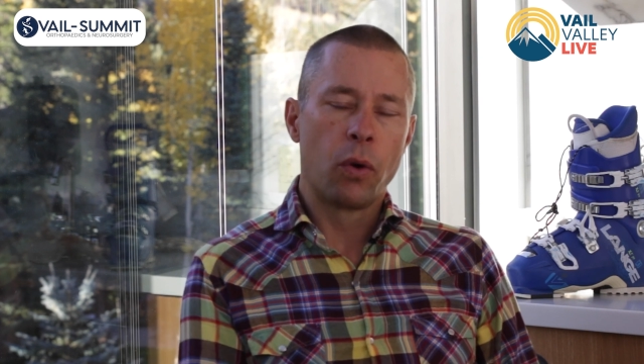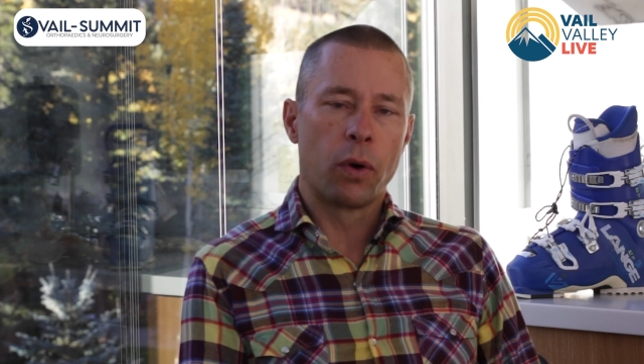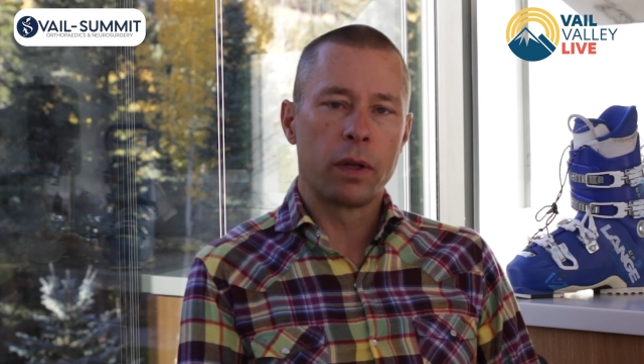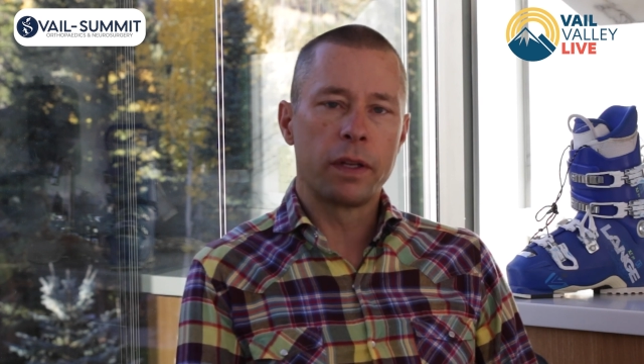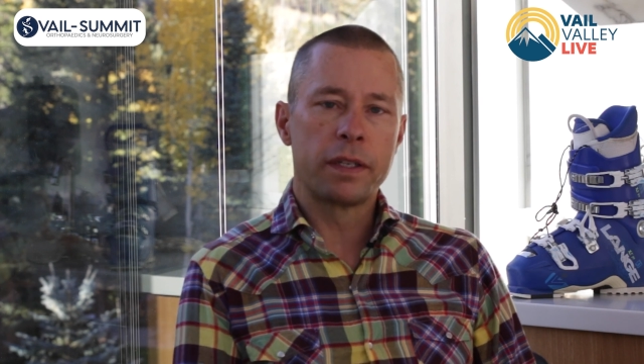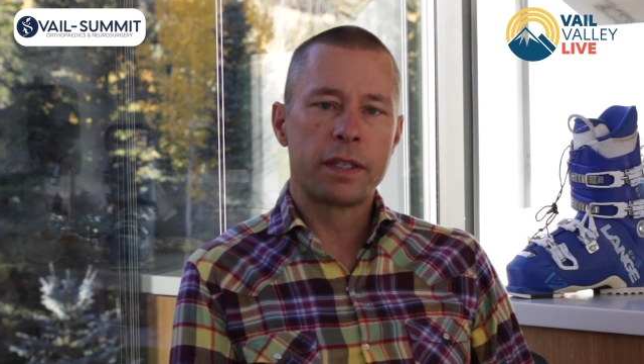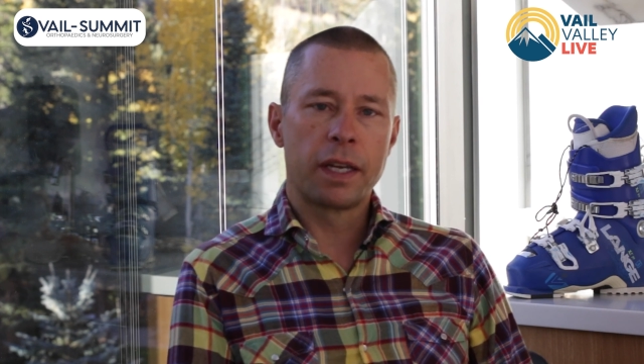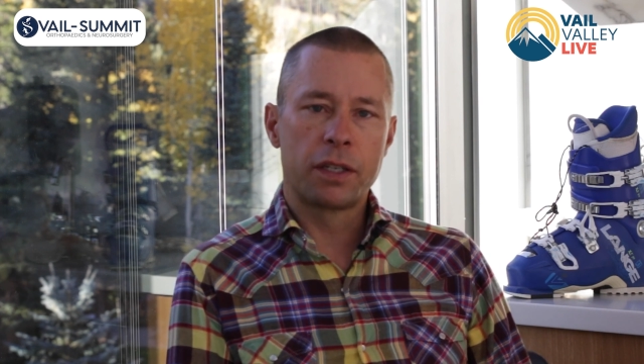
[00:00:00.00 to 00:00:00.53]
or
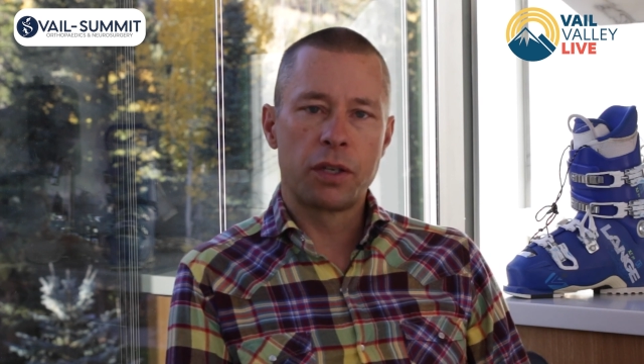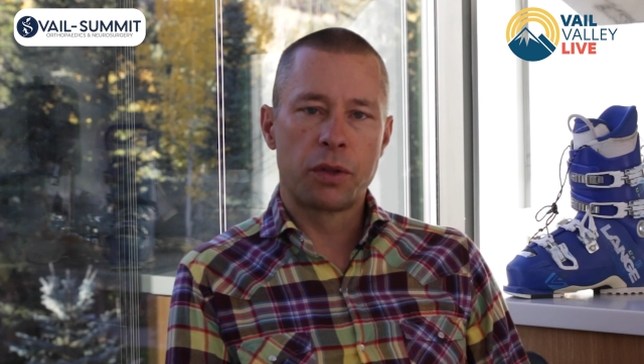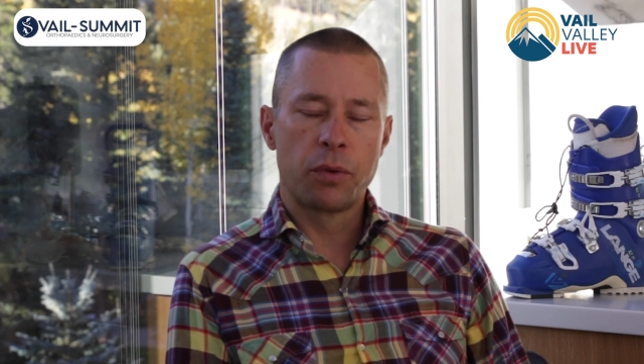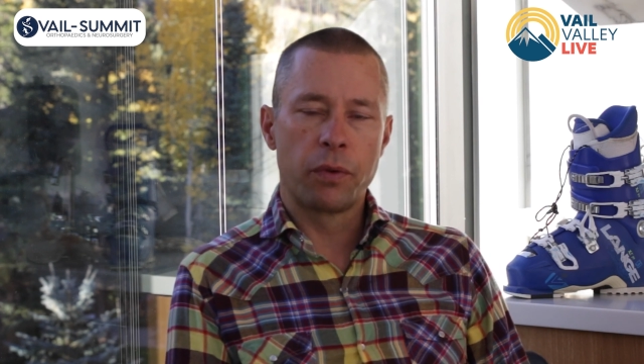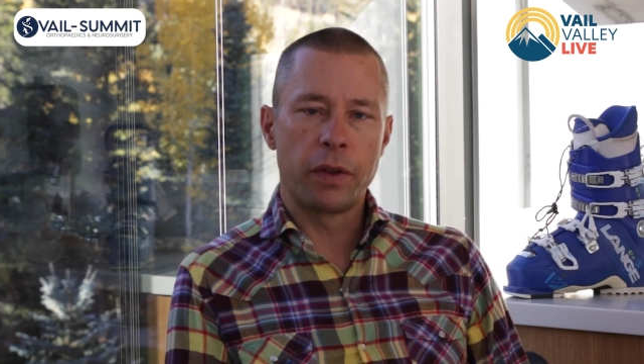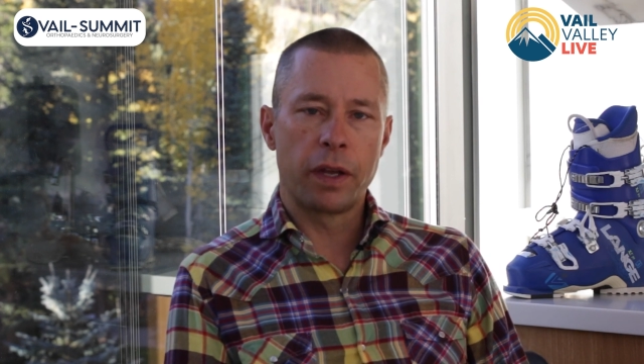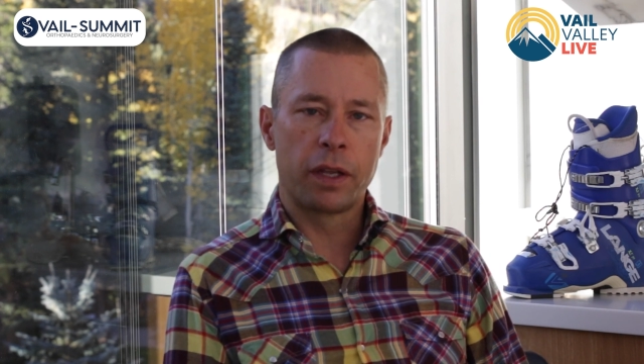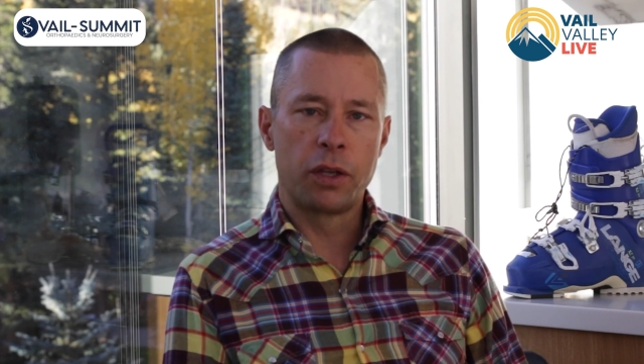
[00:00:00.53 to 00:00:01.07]
at least get you
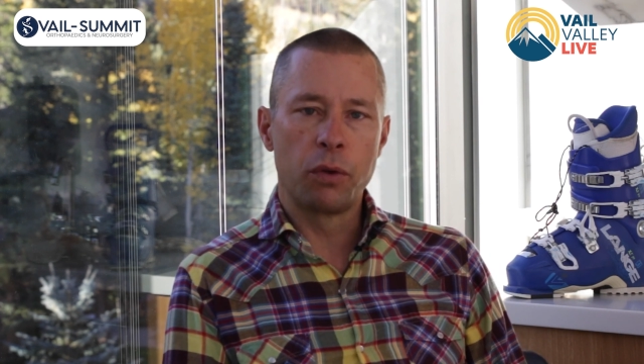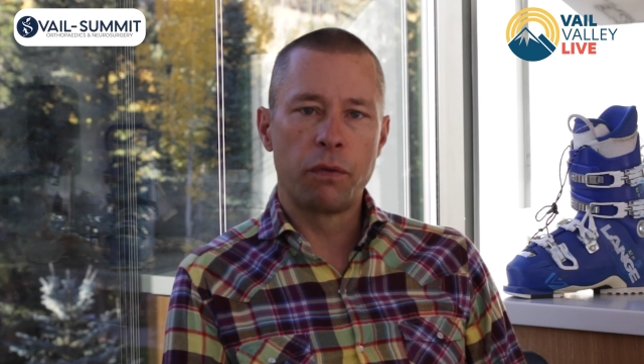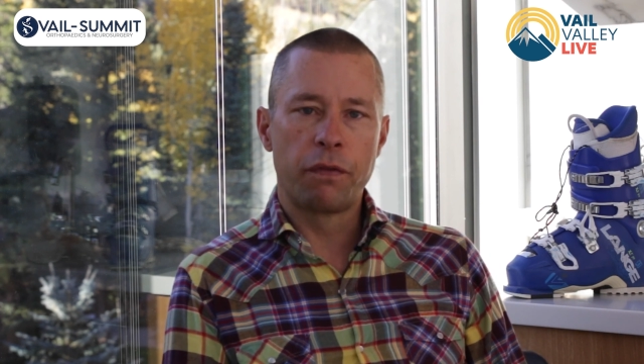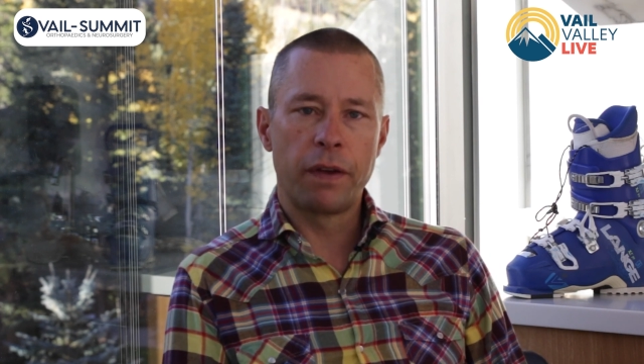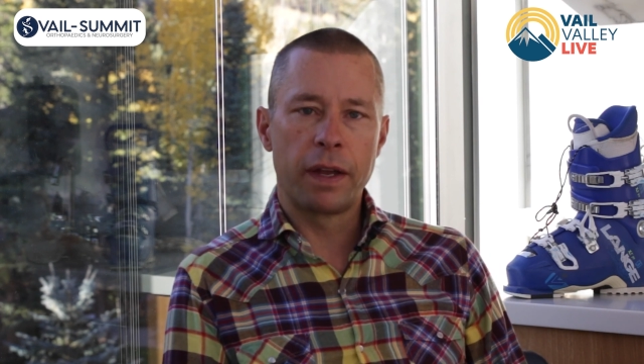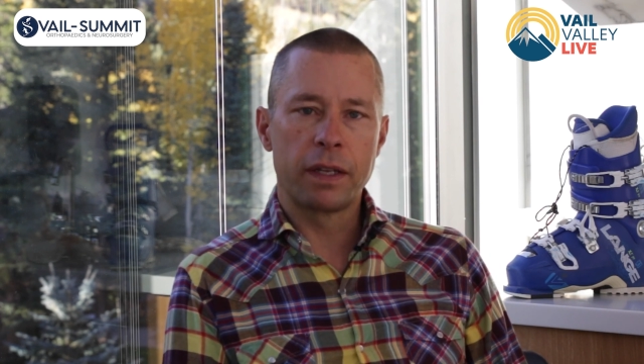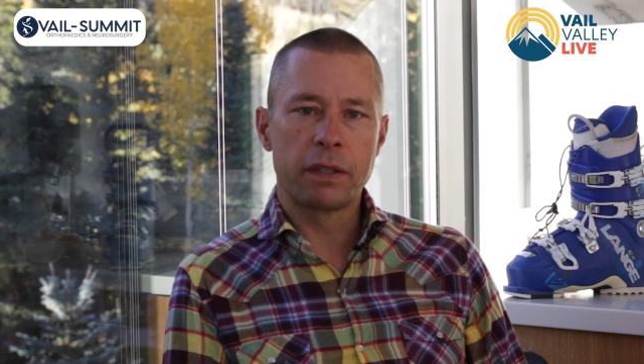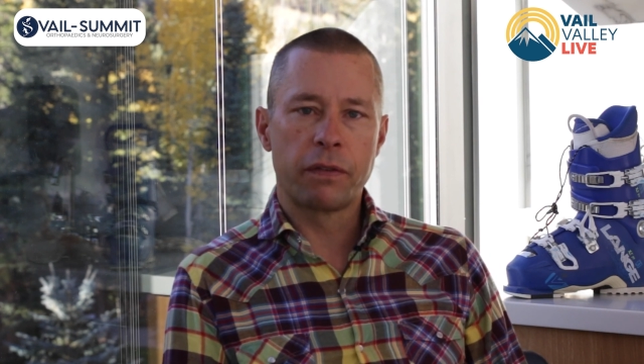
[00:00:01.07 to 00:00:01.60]
through the acute
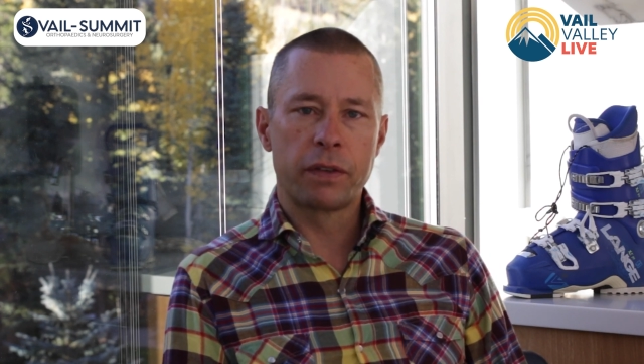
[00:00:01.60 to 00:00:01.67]
phase